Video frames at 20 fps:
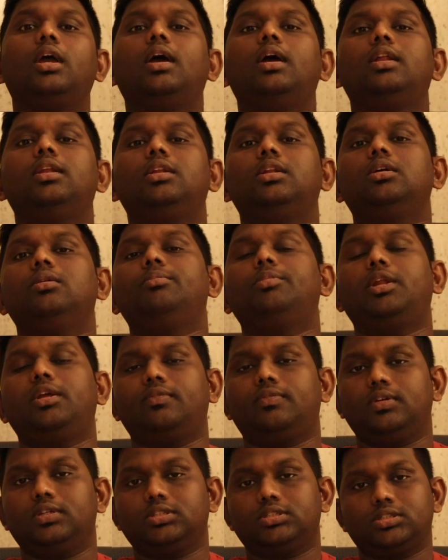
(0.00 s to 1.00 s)
and
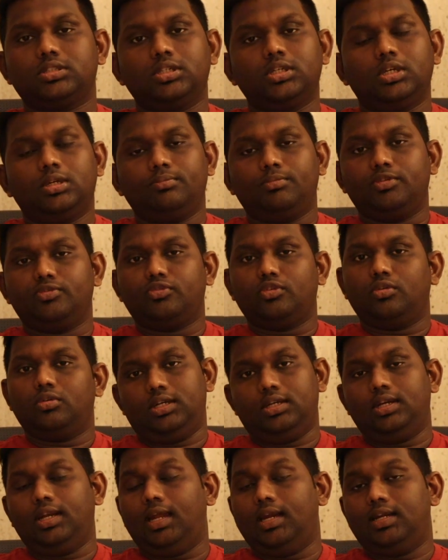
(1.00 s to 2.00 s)
breakfast
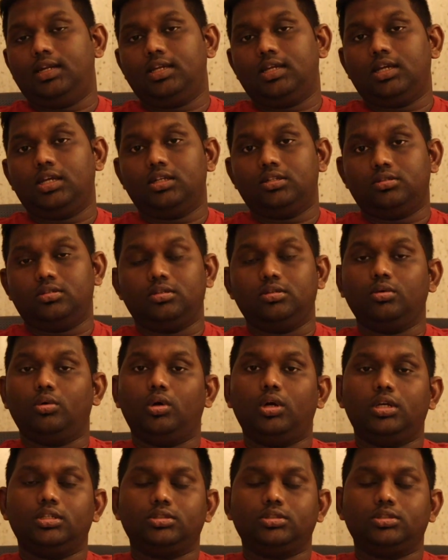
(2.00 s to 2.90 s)
before landing at Doha.